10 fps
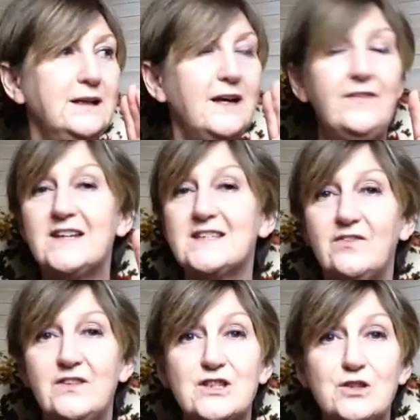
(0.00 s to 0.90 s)
And that's
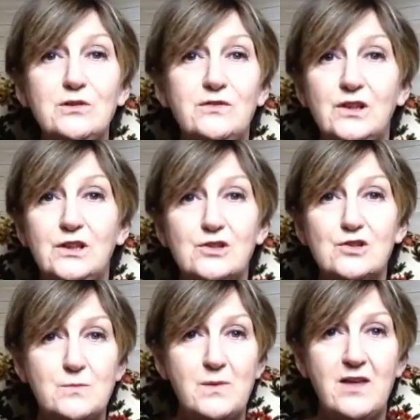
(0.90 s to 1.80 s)
if there's two of you
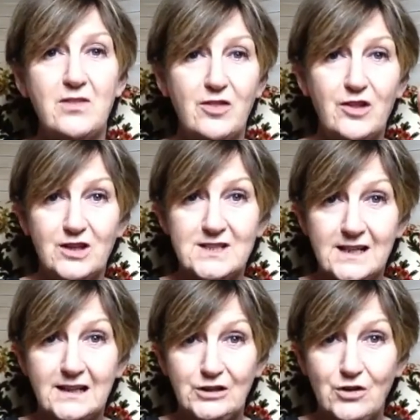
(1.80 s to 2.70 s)
just pay the
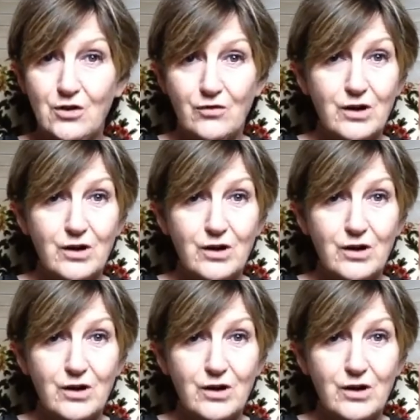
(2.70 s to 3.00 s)
€39,